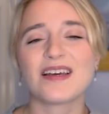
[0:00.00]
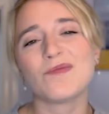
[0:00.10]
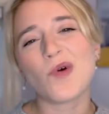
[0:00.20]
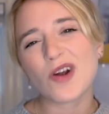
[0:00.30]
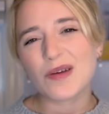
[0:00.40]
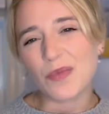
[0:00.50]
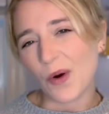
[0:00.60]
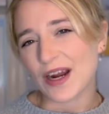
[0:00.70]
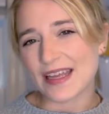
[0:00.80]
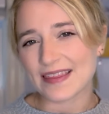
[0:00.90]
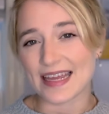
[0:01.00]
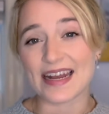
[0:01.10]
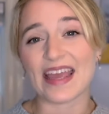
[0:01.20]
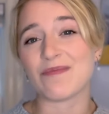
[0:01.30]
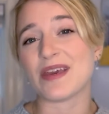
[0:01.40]
More important than
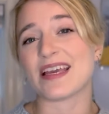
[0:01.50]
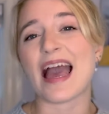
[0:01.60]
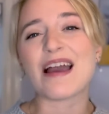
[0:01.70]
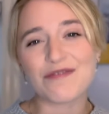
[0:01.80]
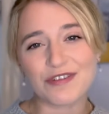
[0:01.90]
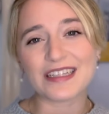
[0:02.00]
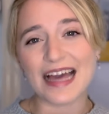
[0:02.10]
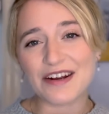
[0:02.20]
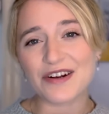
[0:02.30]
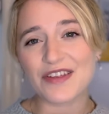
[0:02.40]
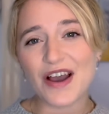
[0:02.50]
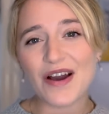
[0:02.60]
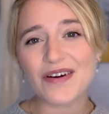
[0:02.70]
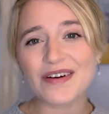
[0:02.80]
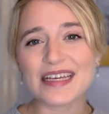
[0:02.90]
naming every letter,
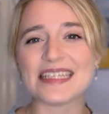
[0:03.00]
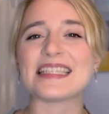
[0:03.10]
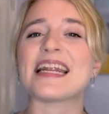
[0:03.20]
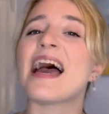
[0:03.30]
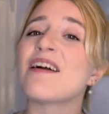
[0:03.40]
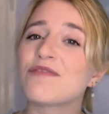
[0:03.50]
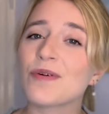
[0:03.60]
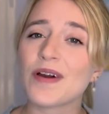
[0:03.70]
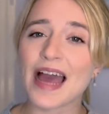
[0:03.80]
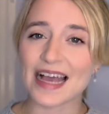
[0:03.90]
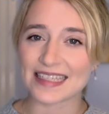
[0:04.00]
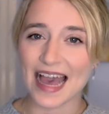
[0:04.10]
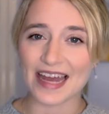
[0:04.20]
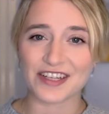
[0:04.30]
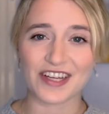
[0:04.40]
though, is that everyone has
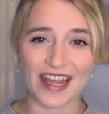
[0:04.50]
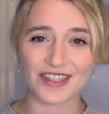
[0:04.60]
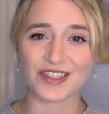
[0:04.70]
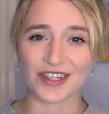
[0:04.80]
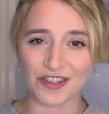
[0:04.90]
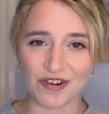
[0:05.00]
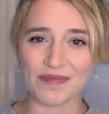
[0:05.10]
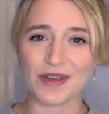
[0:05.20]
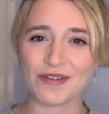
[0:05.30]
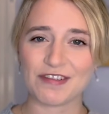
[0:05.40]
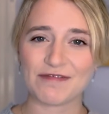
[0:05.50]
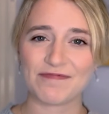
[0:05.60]
had a chance to contribute.